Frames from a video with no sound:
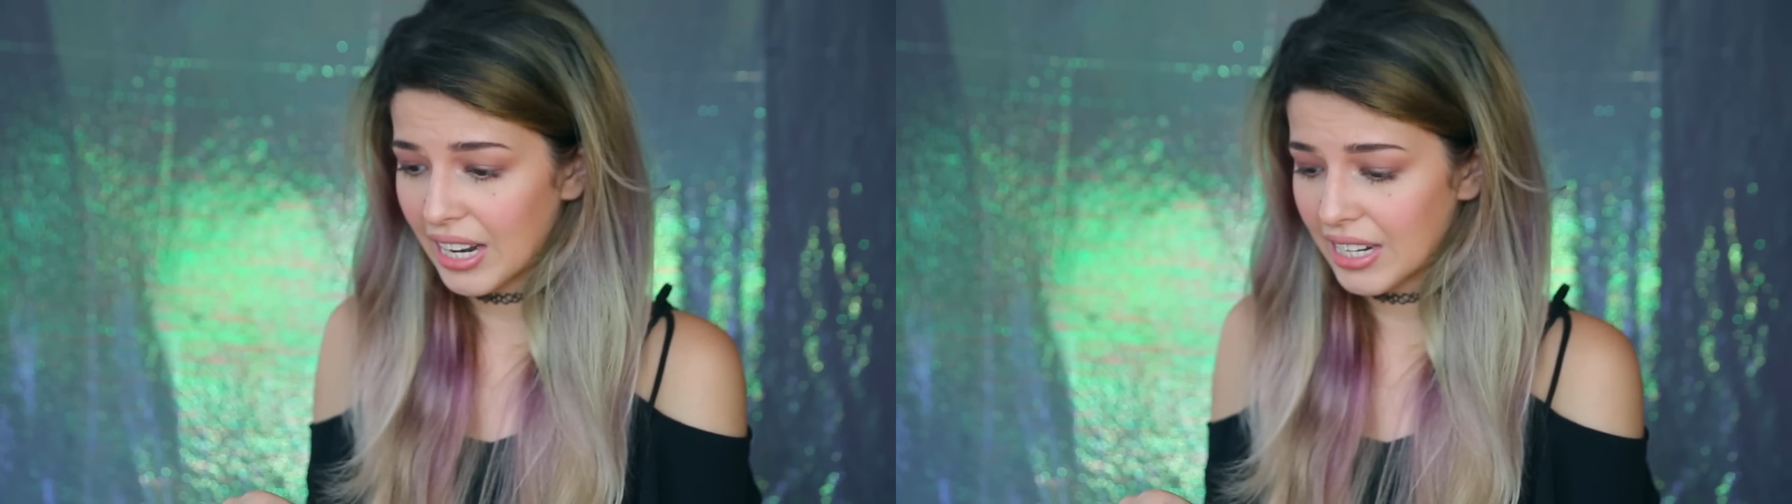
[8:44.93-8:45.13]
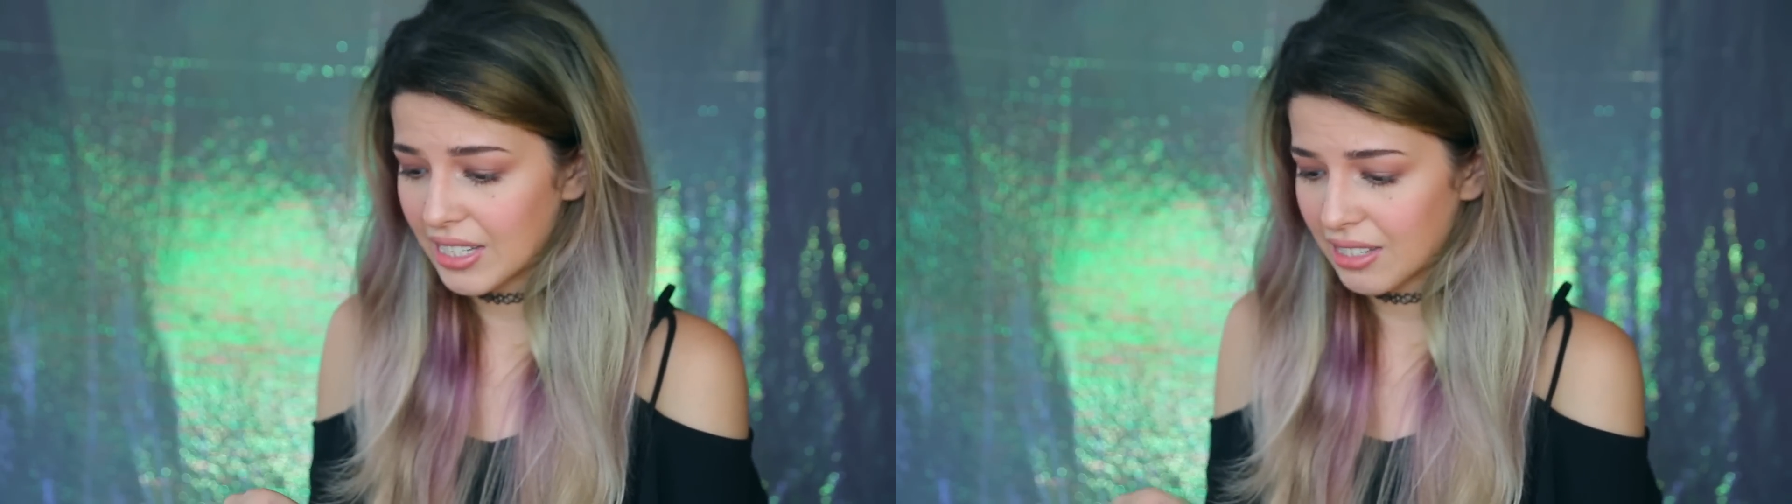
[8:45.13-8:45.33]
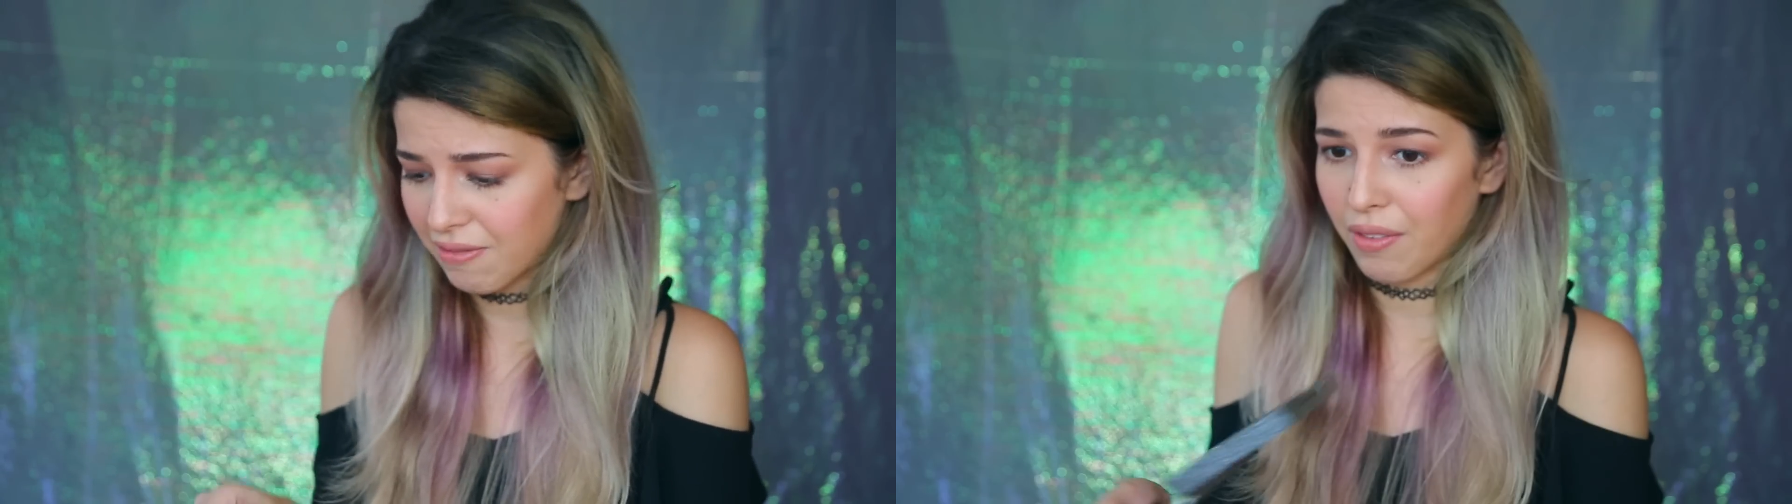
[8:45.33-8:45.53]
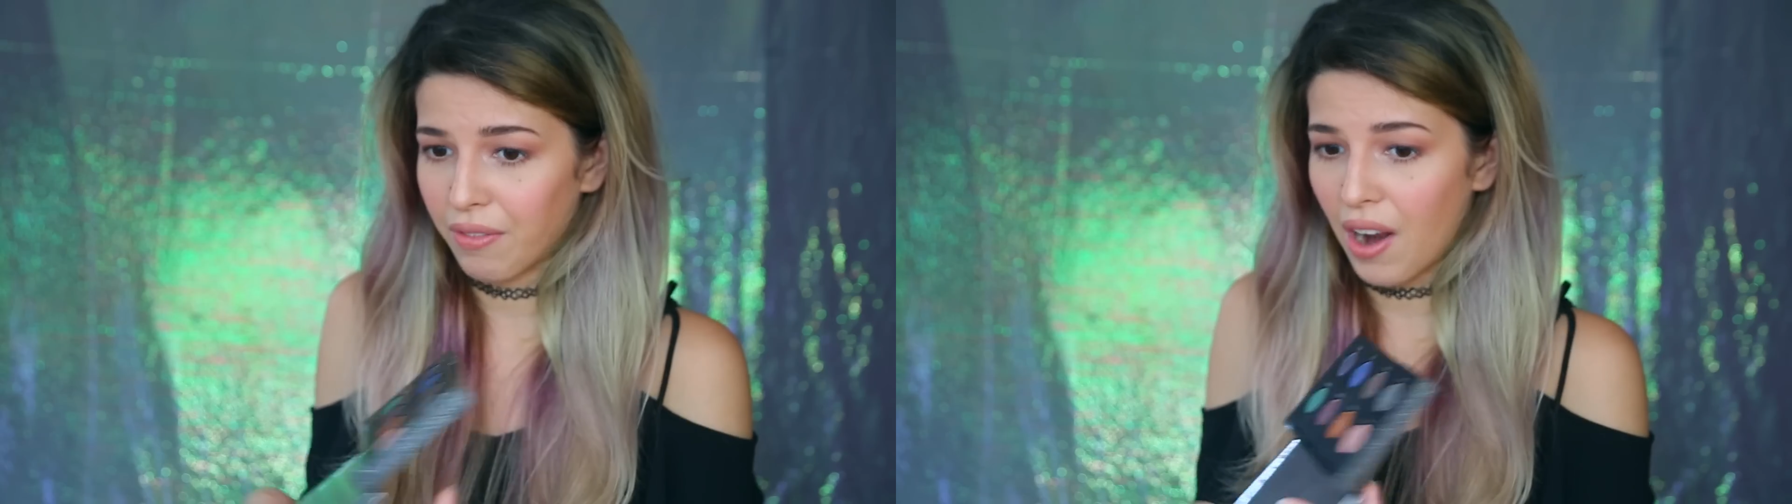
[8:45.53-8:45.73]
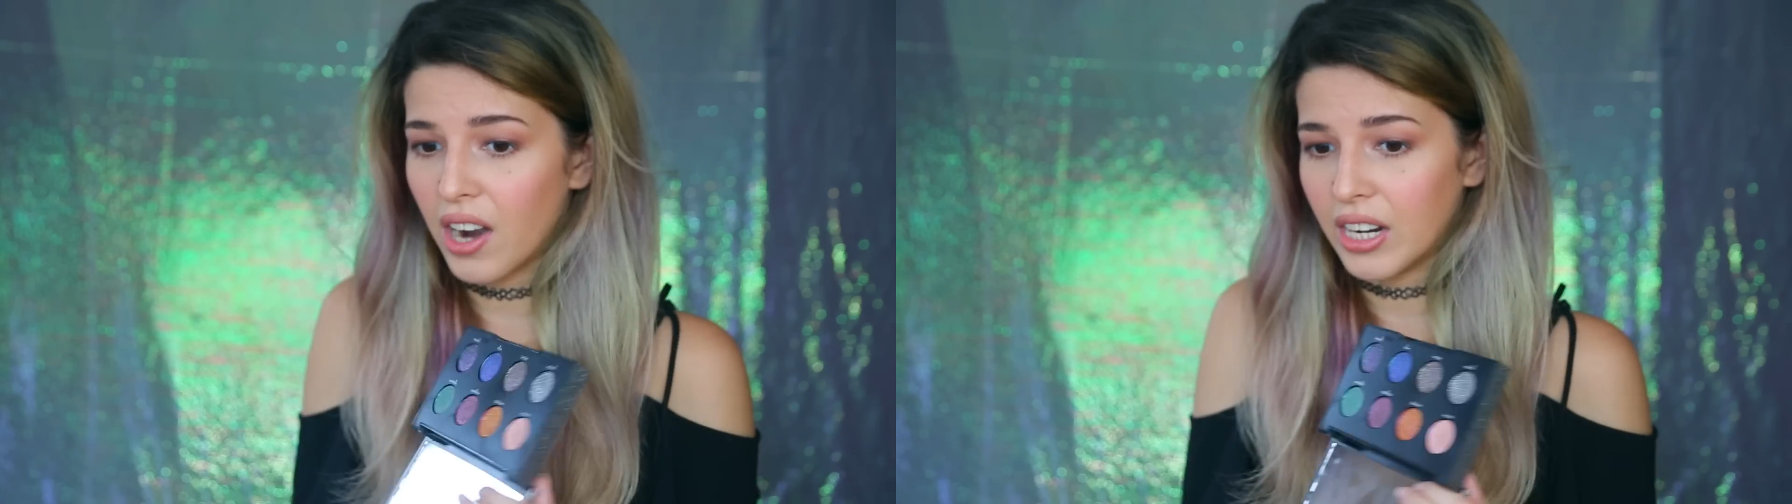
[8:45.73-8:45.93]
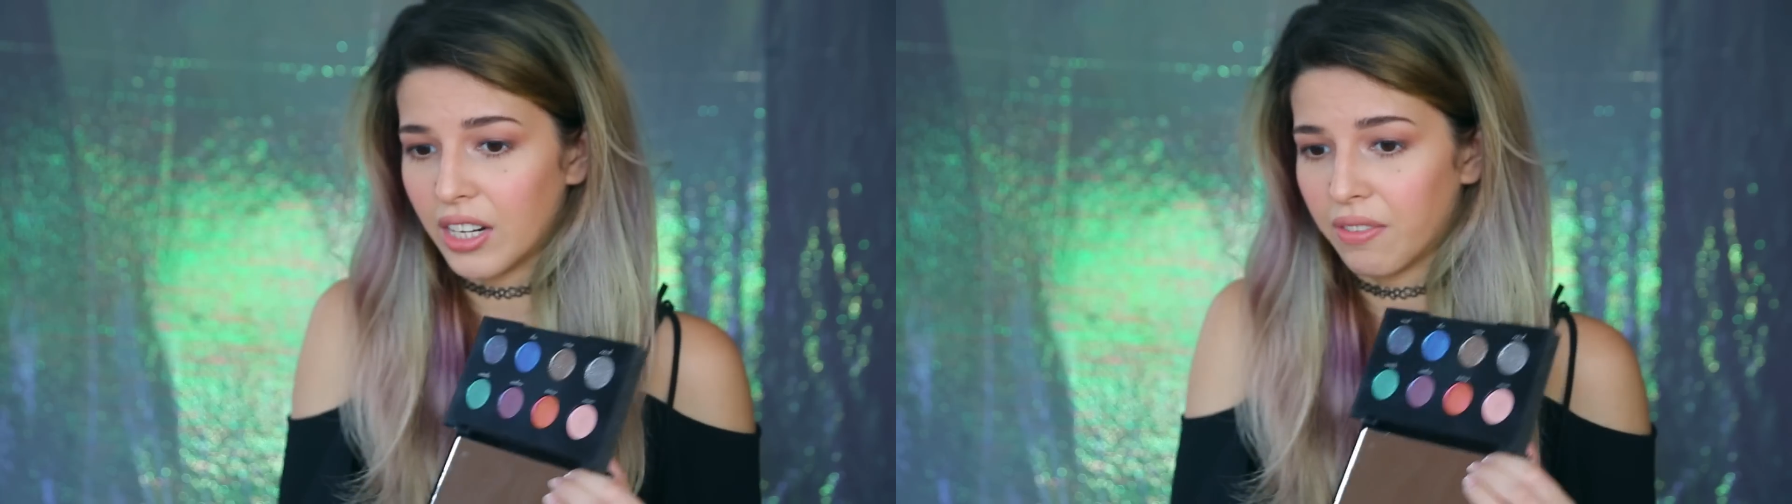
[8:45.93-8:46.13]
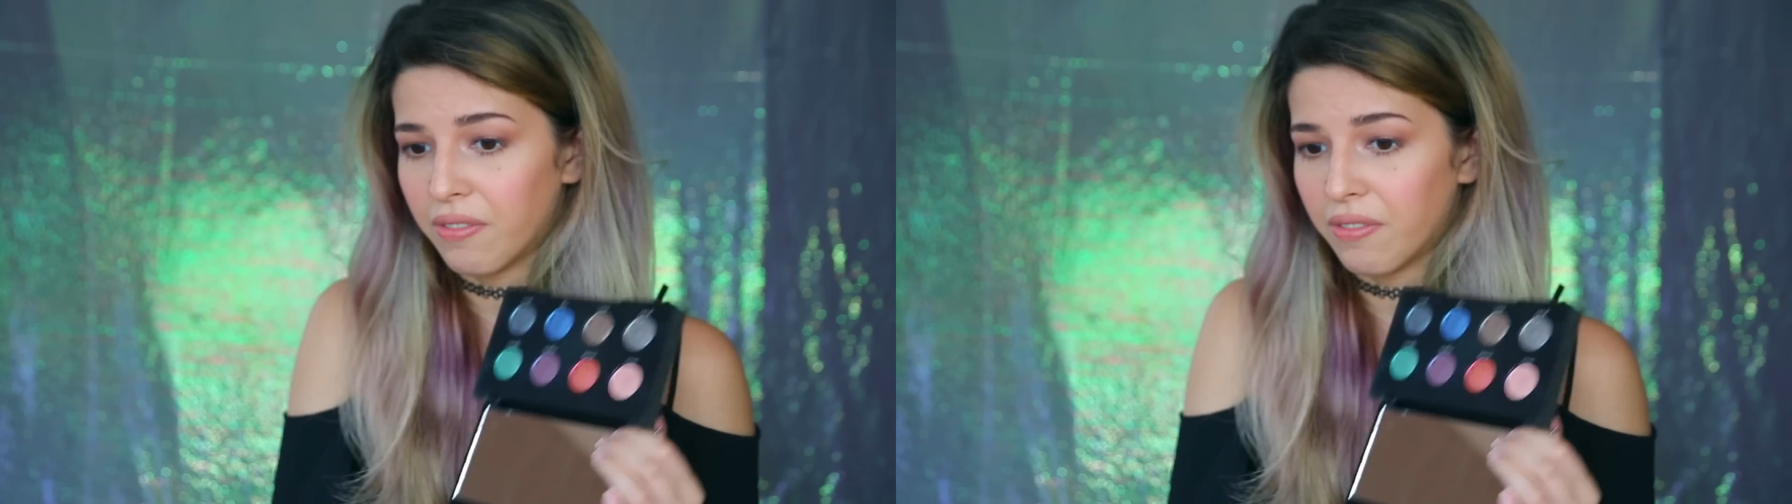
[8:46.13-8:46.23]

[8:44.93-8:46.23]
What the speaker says: it's very,